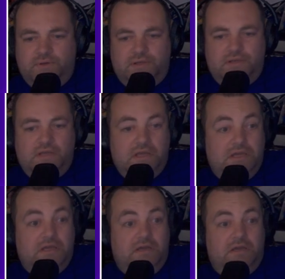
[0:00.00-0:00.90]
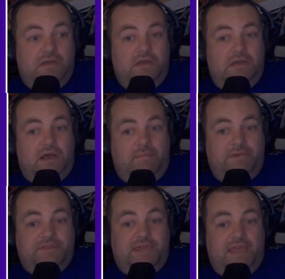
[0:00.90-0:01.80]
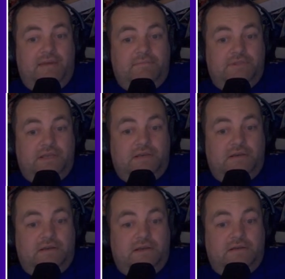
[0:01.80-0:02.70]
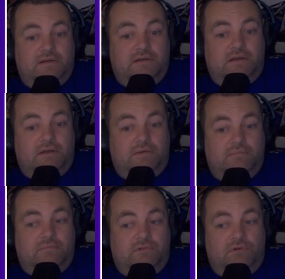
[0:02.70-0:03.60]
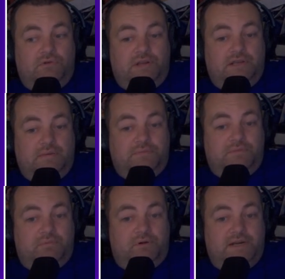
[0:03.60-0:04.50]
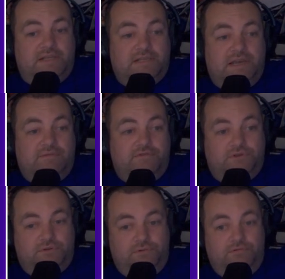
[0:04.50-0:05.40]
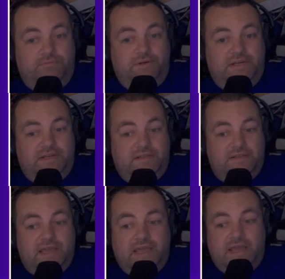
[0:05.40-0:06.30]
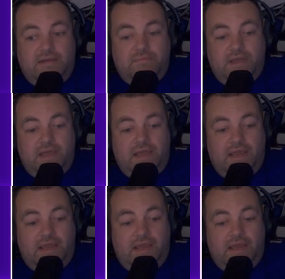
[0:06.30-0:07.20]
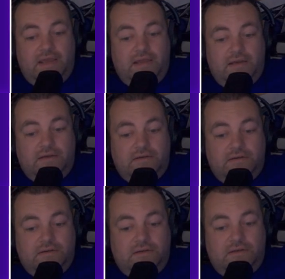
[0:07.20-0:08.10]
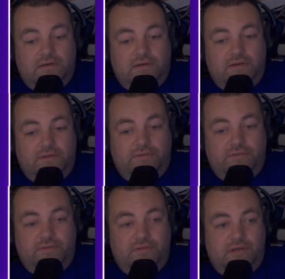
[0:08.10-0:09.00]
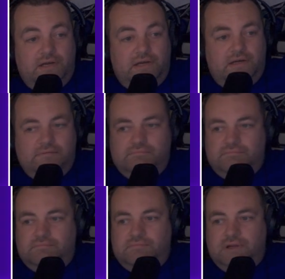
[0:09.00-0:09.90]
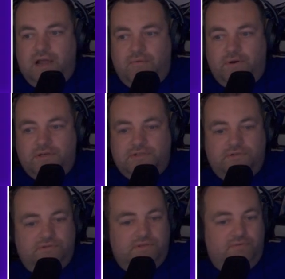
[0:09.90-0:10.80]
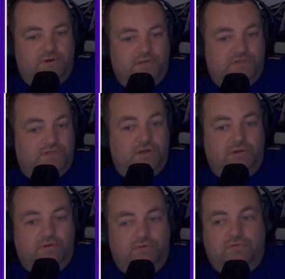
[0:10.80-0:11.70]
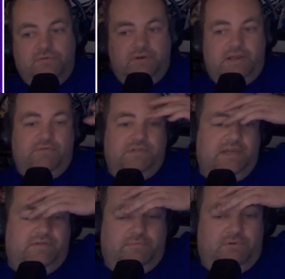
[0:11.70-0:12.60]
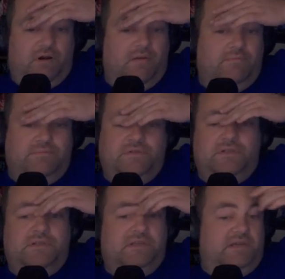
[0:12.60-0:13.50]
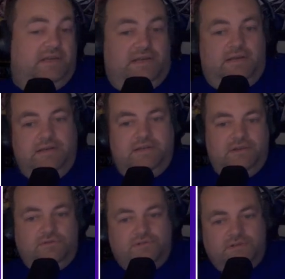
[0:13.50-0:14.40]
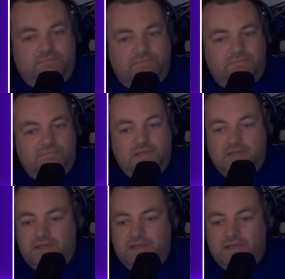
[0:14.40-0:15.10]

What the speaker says: but I beat the game and then I ended up loading up the pre-save to beating the game, and I went to the one stone that was having problems and killed some